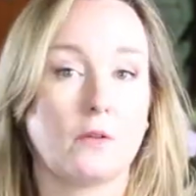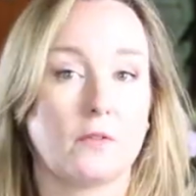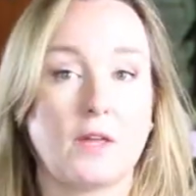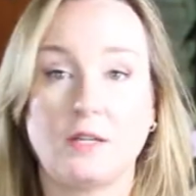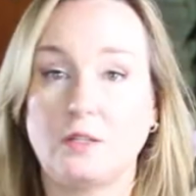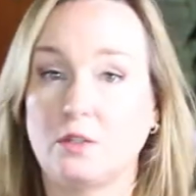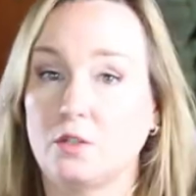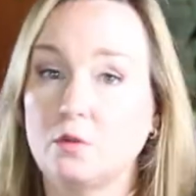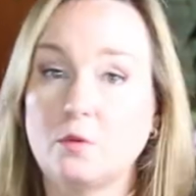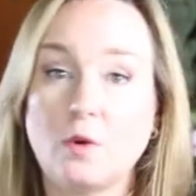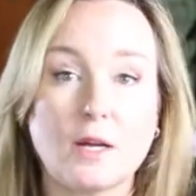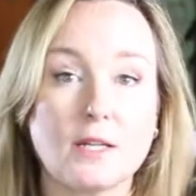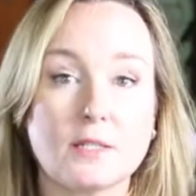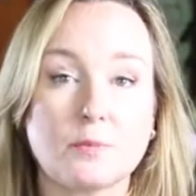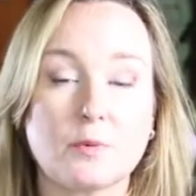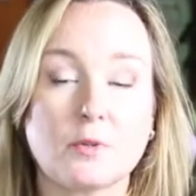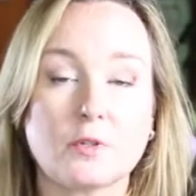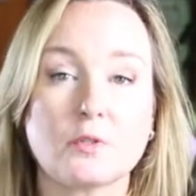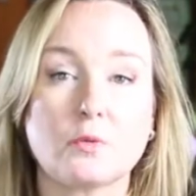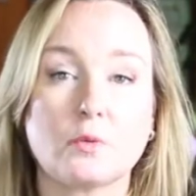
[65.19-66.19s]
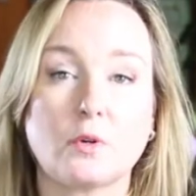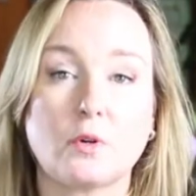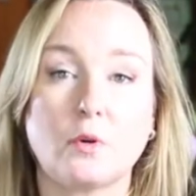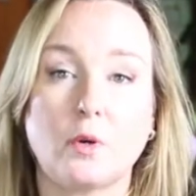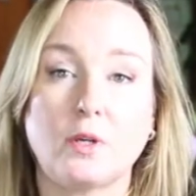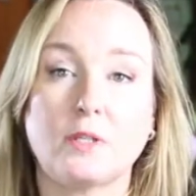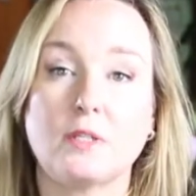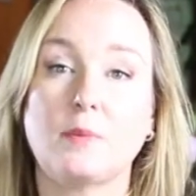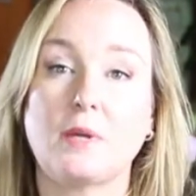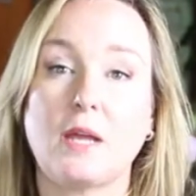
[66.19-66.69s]
They knew icebergs were
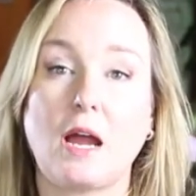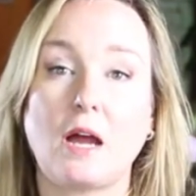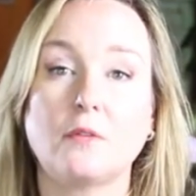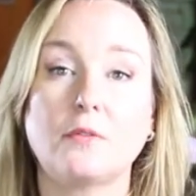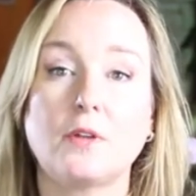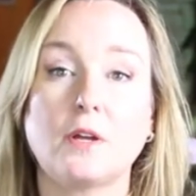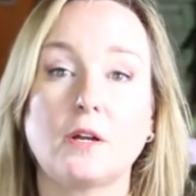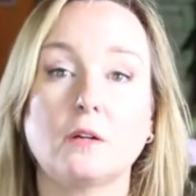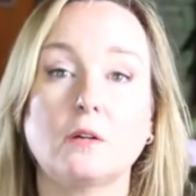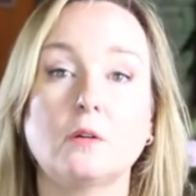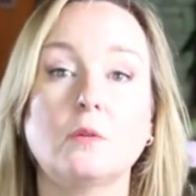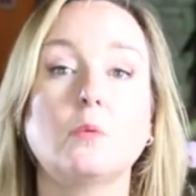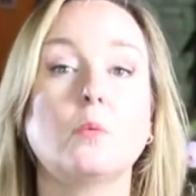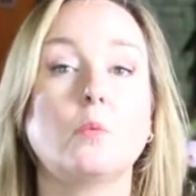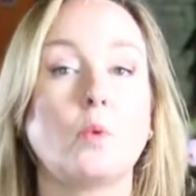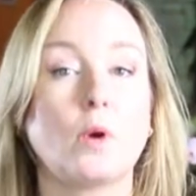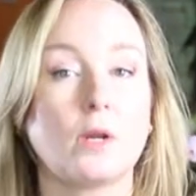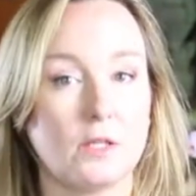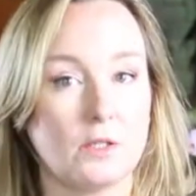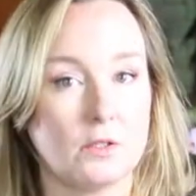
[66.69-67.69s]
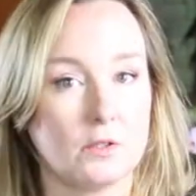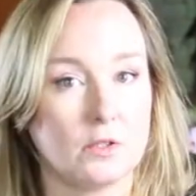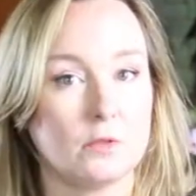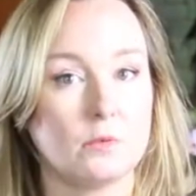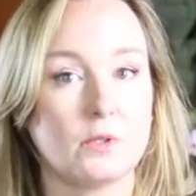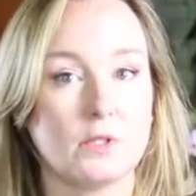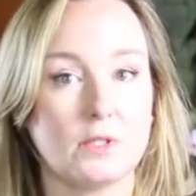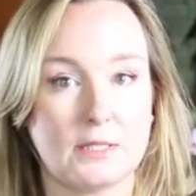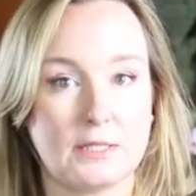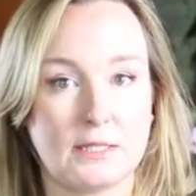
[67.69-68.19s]
going to be out there. What do you do
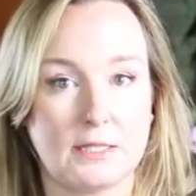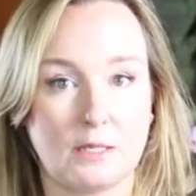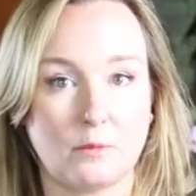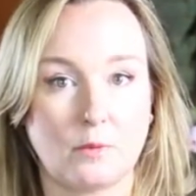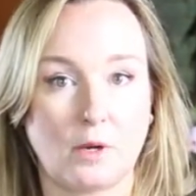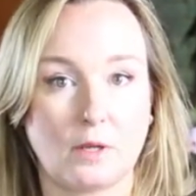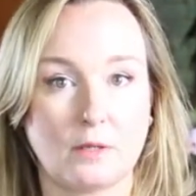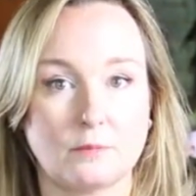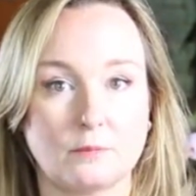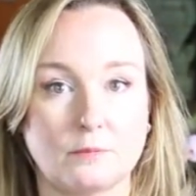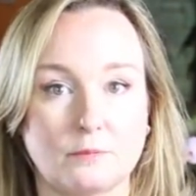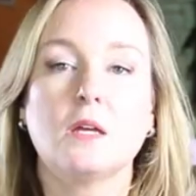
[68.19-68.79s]
when you see one?